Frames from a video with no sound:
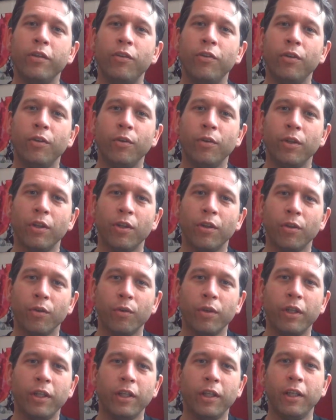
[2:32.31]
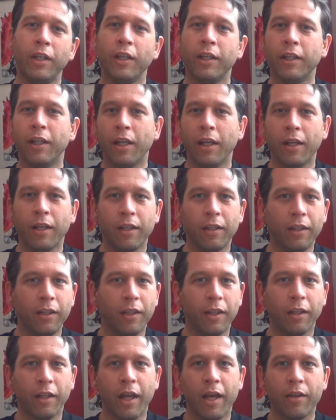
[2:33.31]
2, and 3 again
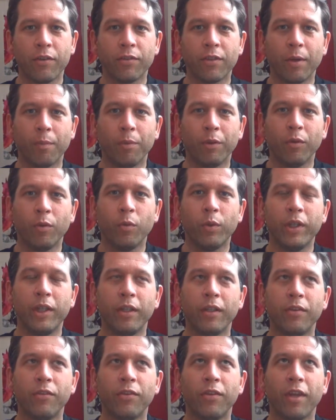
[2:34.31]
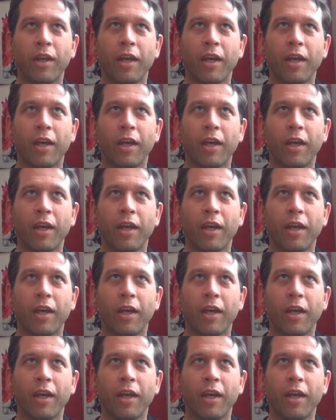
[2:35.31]
the last couple of weeks